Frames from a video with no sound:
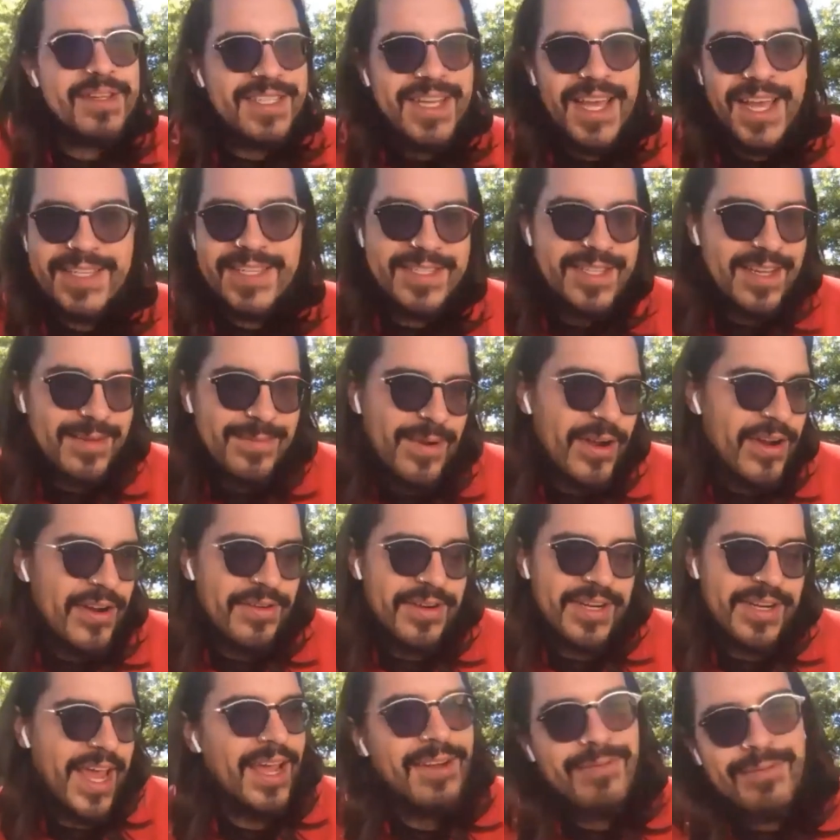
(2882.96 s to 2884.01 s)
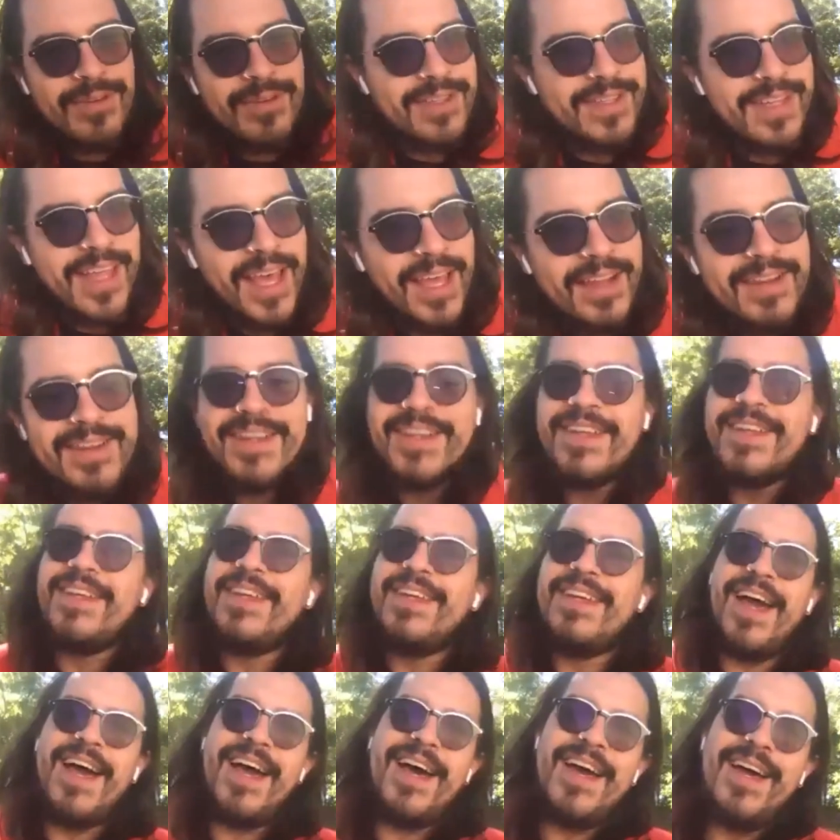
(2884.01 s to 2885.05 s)
one's asking Margaret Atwood that,
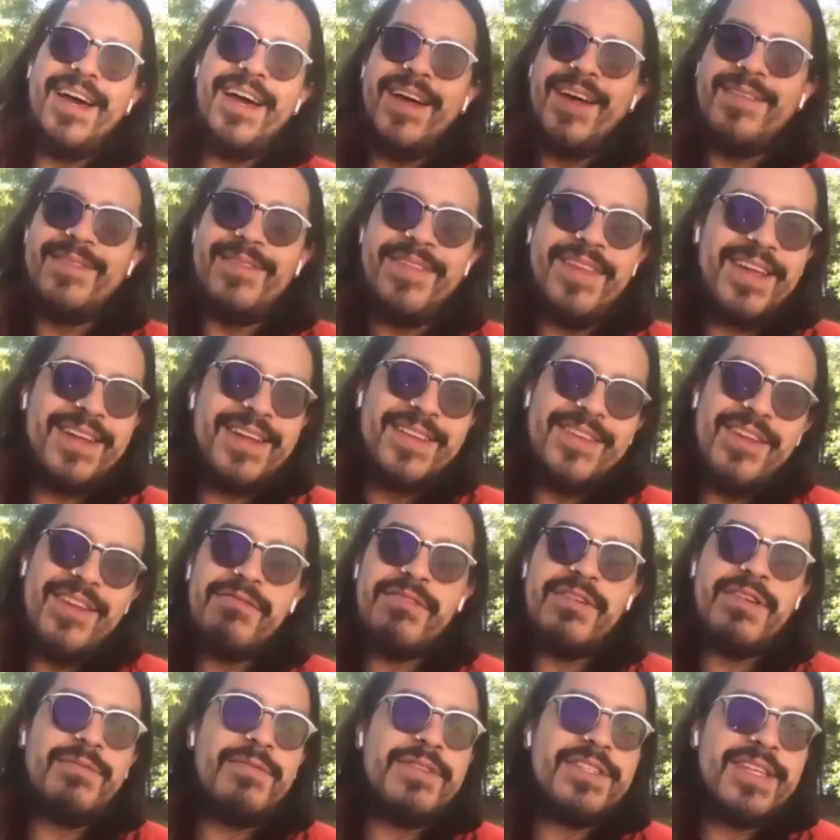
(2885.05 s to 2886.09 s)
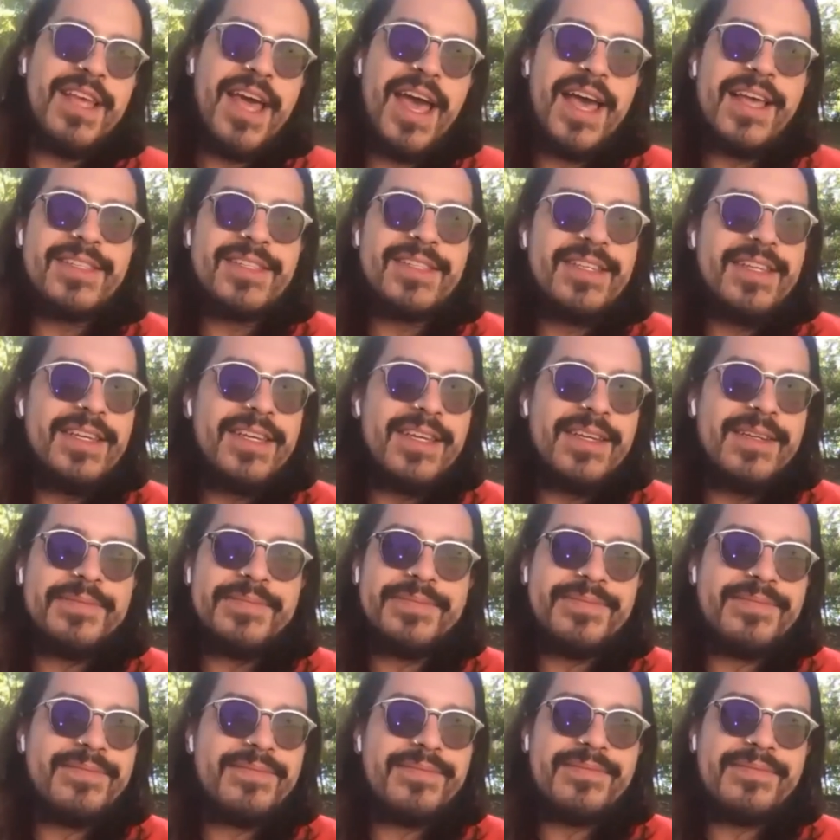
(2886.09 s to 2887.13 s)
like no one was asking,
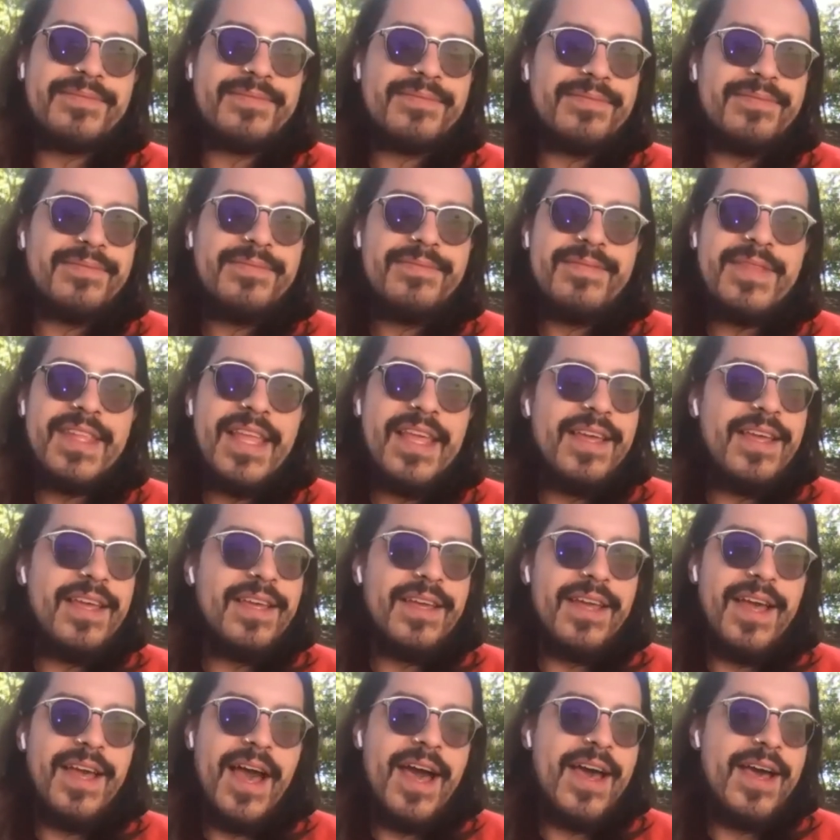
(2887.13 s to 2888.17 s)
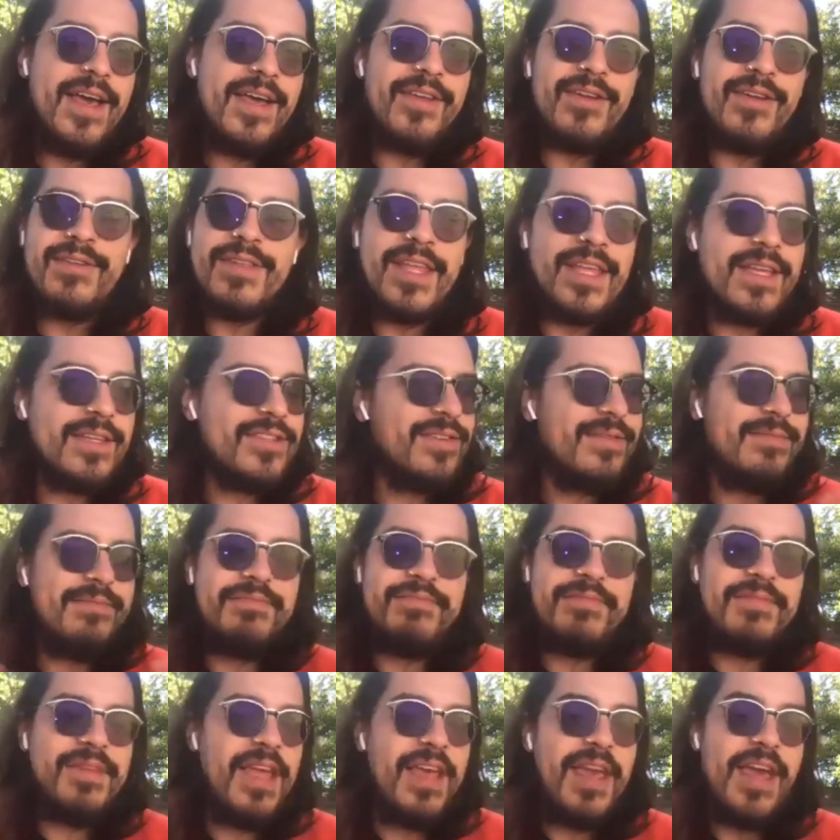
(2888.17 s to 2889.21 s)
like
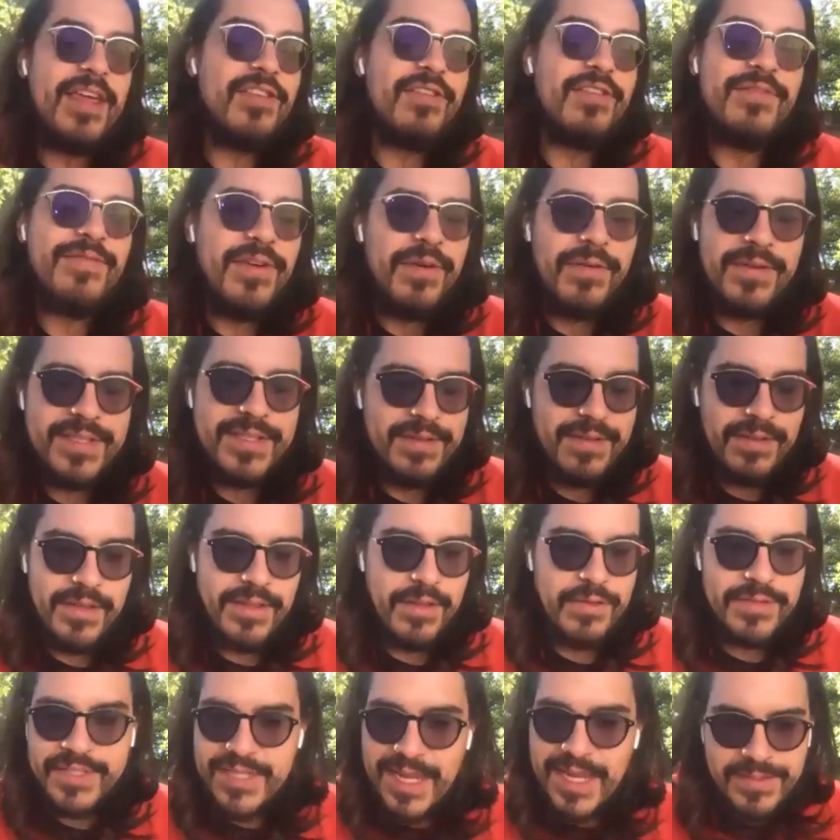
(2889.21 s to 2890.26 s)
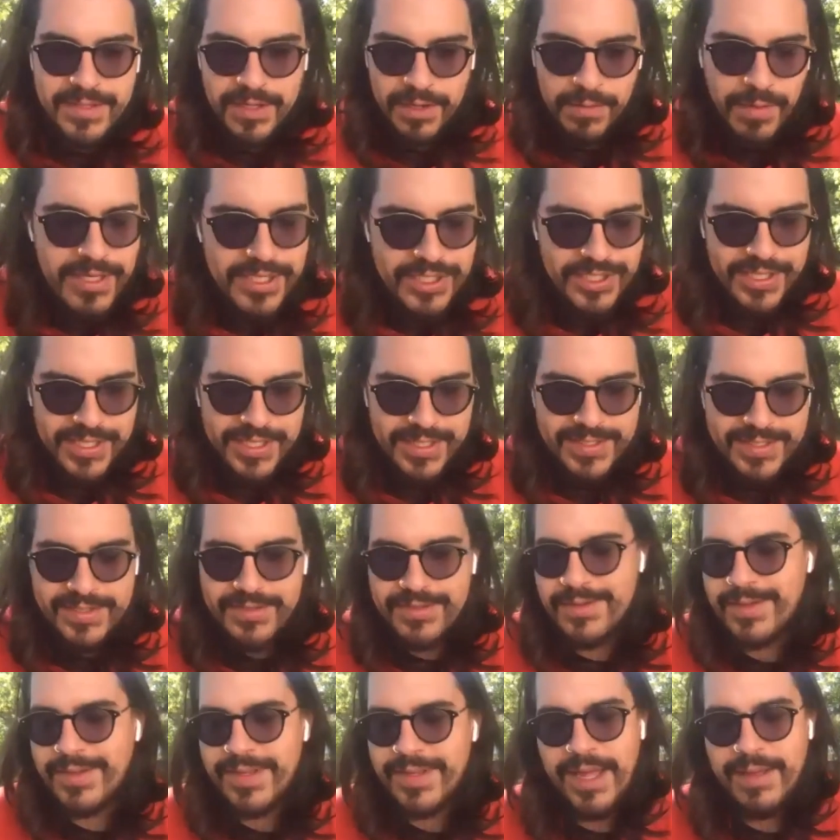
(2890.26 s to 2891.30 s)
other folks those types of questions.
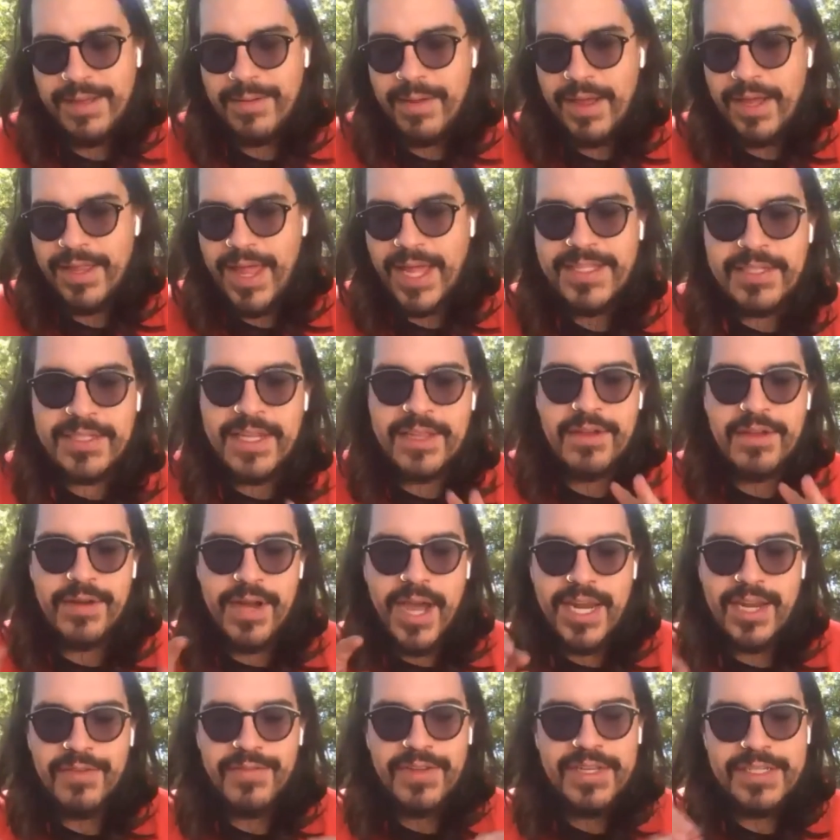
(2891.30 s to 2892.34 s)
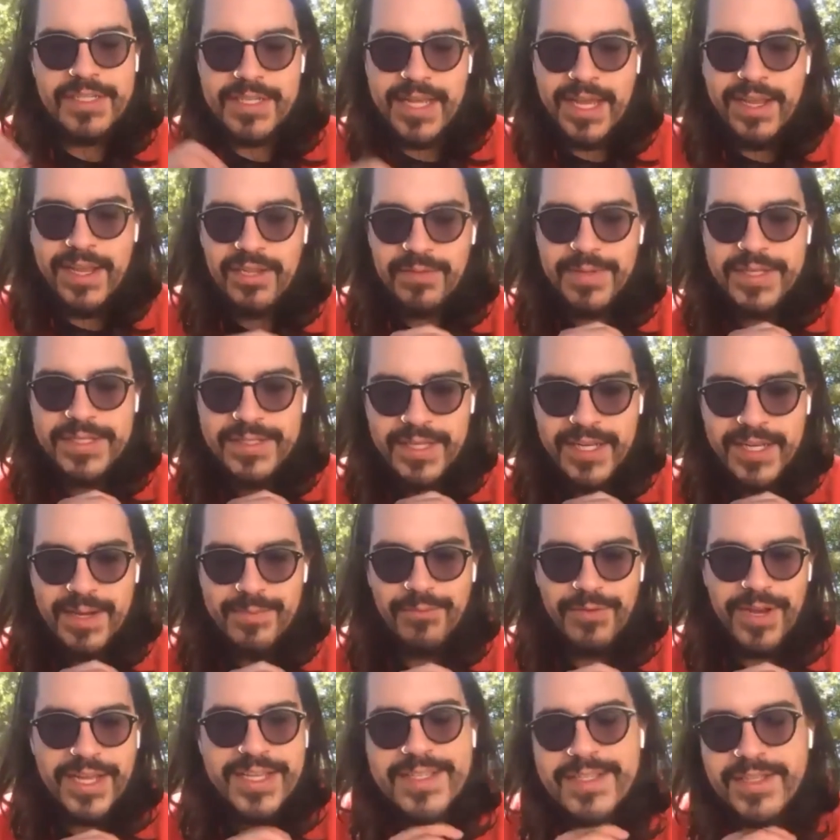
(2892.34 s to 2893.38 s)
So that's another kind of entanglement that
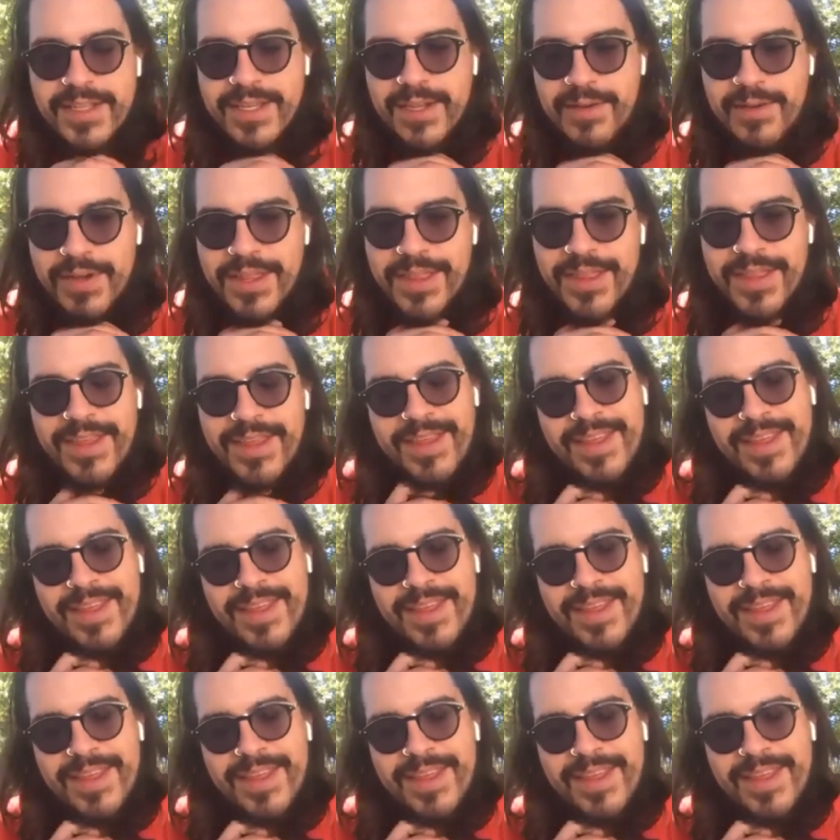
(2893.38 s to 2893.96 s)
I'm wrestling with.